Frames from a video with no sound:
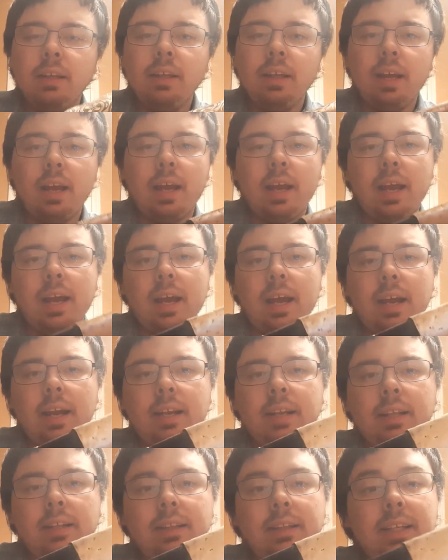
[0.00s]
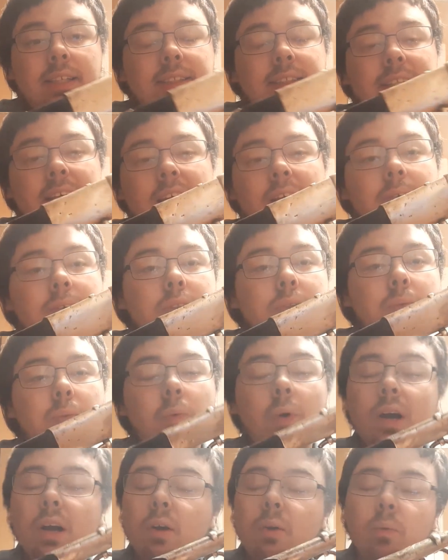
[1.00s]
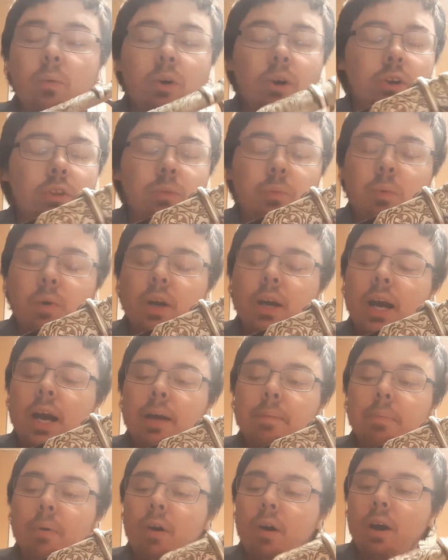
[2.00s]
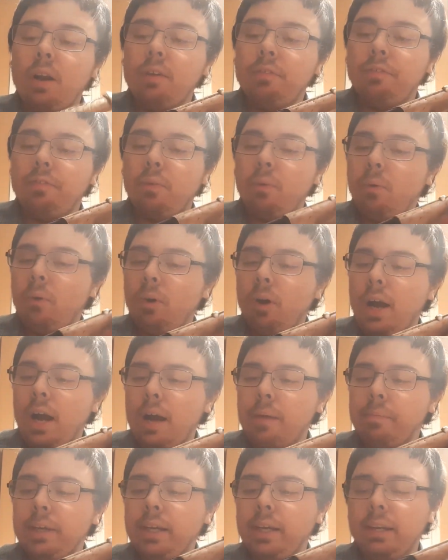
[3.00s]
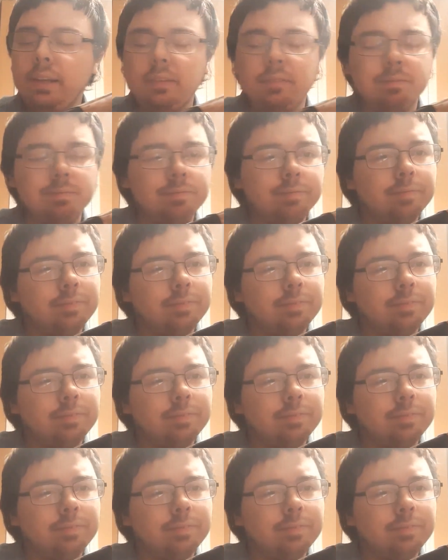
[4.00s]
And this thing was well worth what I bought it for. I mean,